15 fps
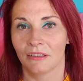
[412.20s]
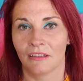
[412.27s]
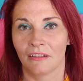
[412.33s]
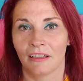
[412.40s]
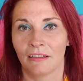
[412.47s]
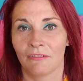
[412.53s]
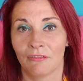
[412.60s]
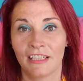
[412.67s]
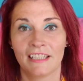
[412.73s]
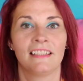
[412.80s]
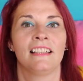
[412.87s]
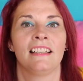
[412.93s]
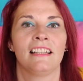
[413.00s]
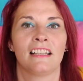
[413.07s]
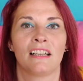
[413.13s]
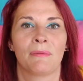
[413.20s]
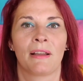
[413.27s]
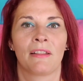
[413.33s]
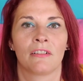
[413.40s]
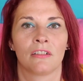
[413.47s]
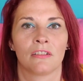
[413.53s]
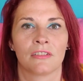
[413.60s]
like recently come
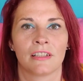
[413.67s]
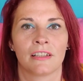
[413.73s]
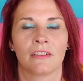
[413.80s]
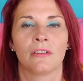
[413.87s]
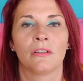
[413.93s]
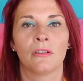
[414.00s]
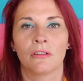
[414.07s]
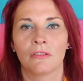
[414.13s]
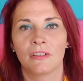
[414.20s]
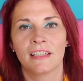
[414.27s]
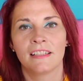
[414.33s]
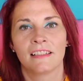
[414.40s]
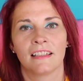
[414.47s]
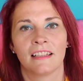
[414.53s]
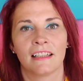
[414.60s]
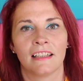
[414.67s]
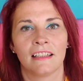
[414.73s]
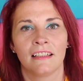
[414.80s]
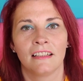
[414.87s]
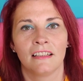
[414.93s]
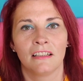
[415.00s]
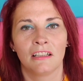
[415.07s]
out of the closet or
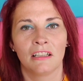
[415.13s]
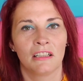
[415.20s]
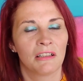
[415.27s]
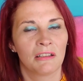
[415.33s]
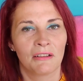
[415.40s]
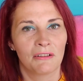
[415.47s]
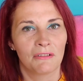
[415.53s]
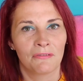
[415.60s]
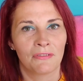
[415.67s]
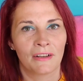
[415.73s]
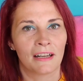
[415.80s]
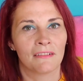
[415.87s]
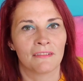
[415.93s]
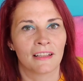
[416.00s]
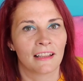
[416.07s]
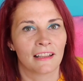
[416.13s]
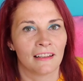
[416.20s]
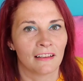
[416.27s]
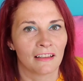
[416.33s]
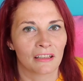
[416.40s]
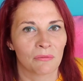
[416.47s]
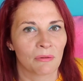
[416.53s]
recently found that they
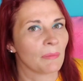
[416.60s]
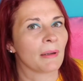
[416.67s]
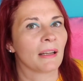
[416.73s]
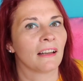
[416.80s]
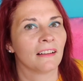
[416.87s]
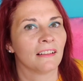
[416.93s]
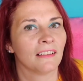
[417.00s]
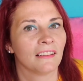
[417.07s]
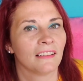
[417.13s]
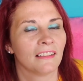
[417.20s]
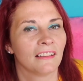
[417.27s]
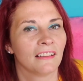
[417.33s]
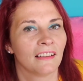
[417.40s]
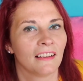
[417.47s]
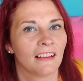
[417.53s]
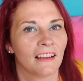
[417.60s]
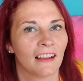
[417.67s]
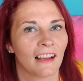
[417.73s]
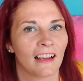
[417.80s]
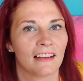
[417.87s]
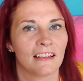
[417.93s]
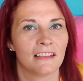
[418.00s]
like women.
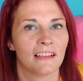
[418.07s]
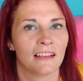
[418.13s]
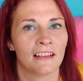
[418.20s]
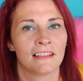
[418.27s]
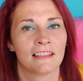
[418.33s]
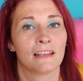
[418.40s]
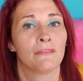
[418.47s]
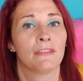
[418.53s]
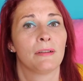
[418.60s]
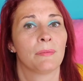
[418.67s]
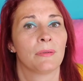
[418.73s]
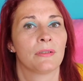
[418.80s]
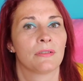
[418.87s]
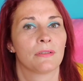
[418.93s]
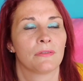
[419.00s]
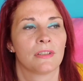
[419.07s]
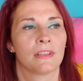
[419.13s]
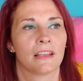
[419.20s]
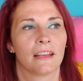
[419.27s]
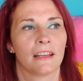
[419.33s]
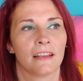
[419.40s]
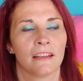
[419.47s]
And that is lovely, because
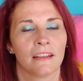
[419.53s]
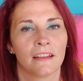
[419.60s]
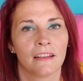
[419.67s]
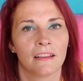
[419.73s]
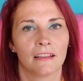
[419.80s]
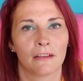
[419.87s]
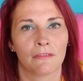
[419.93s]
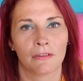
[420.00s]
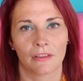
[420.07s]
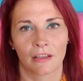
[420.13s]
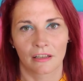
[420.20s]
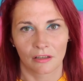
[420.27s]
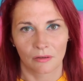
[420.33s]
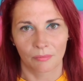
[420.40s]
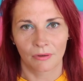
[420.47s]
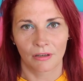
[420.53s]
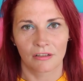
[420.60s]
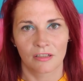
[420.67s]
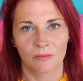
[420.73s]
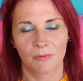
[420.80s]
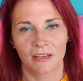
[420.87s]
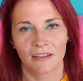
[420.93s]
obviously they feel they can
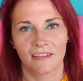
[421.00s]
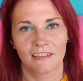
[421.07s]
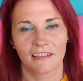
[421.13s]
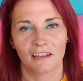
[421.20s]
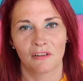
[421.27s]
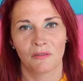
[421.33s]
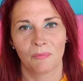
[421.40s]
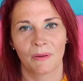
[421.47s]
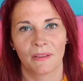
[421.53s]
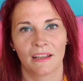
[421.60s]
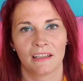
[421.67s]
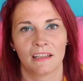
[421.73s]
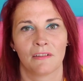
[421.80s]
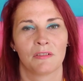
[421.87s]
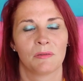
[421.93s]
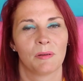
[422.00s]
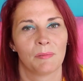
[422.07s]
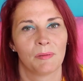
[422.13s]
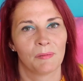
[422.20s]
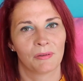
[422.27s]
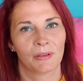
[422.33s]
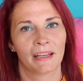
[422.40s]
approach me and stuff, but then you have to be a
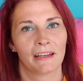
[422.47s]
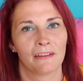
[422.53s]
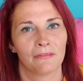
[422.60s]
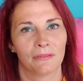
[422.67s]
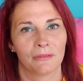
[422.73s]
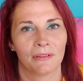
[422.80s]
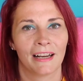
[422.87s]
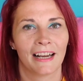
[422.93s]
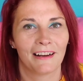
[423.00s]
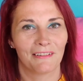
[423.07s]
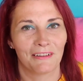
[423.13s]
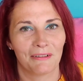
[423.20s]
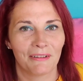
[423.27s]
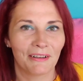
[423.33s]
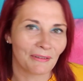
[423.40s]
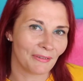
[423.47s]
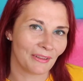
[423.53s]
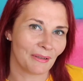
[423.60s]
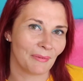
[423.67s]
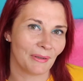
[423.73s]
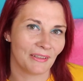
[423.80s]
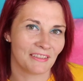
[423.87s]
bit more careful how you are with
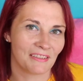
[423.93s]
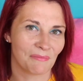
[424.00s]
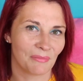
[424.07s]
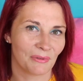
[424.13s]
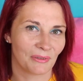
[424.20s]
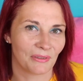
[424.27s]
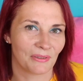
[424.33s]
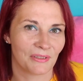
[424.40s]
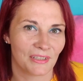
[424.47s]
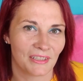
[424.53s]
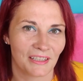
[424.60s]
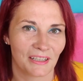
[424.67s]
that person, because you